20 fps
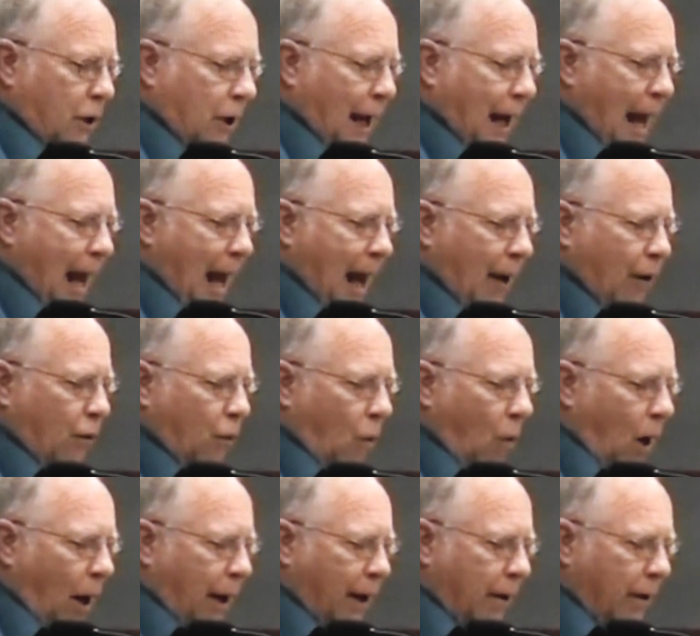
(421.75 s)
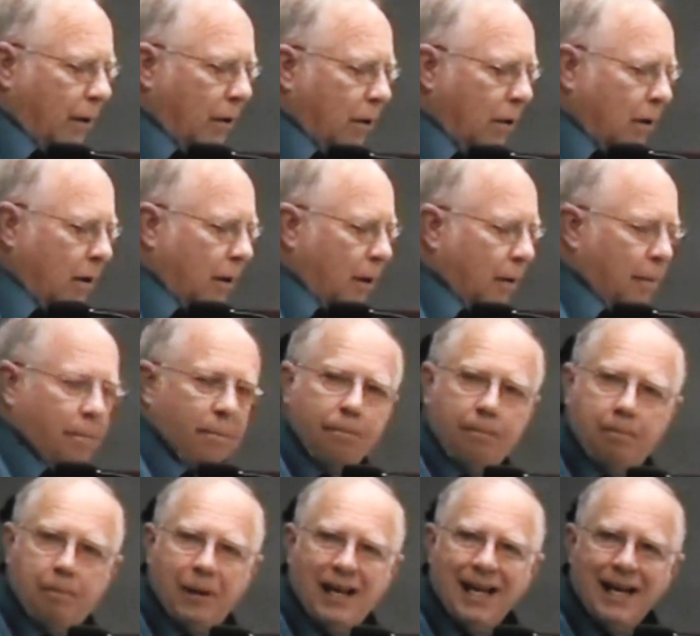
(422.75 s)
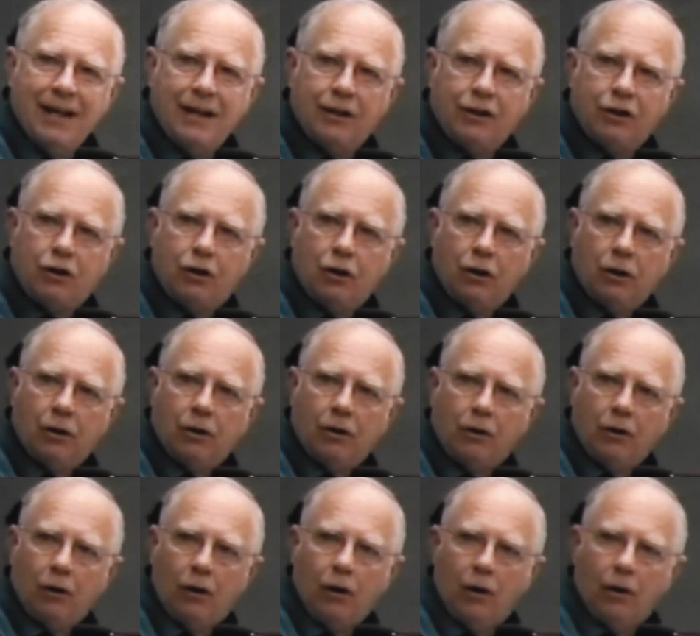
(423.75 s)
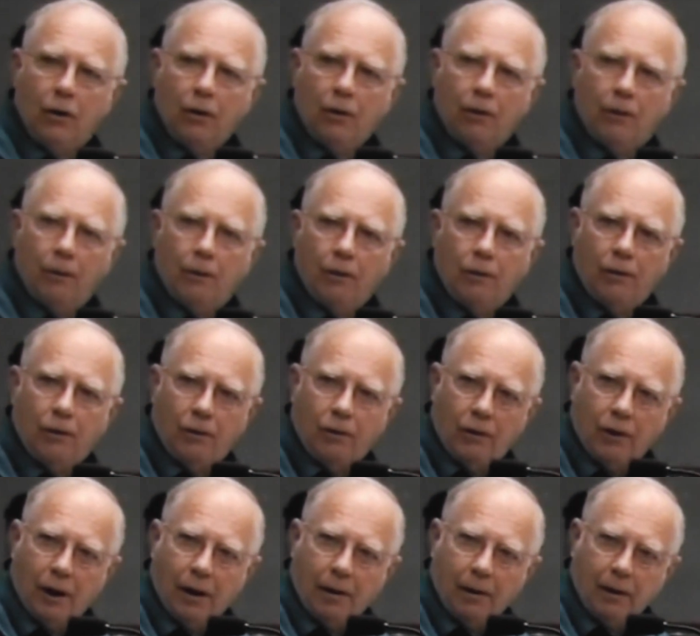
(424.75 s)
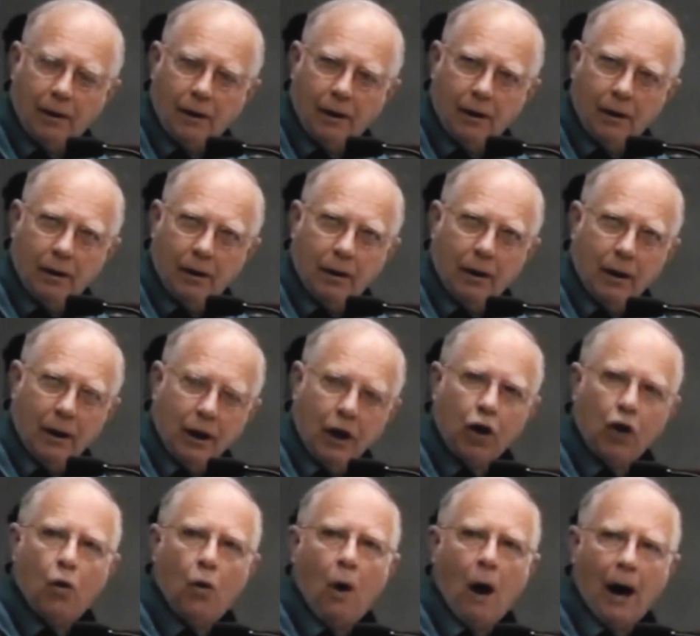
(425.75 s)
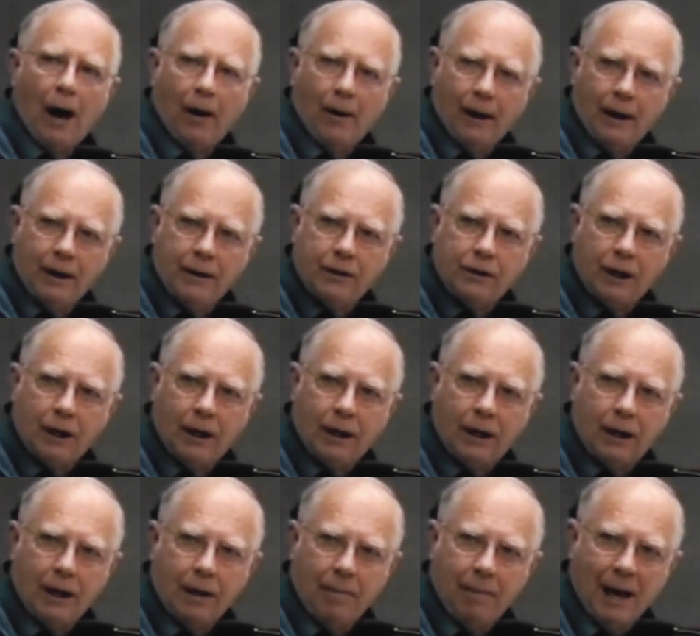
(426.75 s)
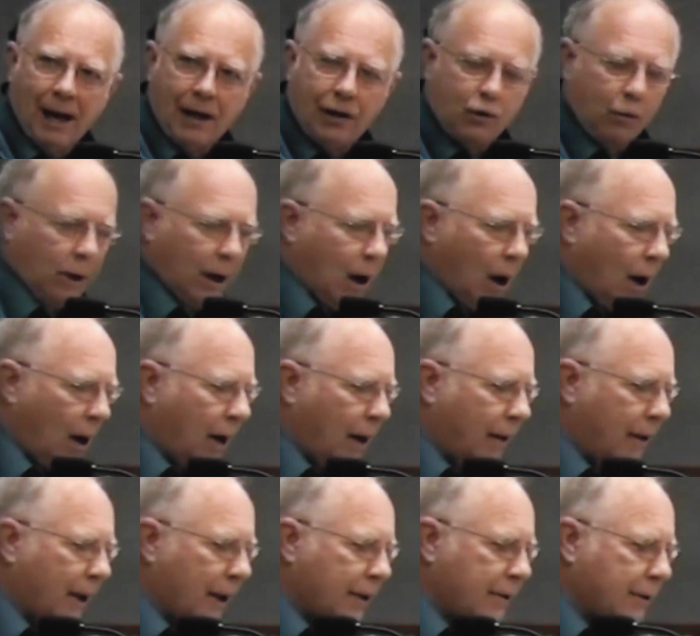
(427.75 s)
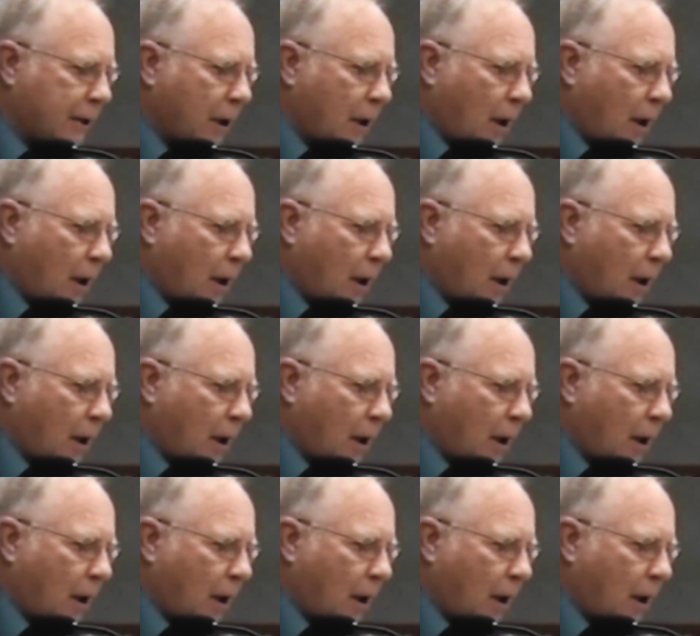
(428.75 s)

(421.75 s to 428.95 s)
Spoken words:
to add one piece to the inquiries that he makes regarding this?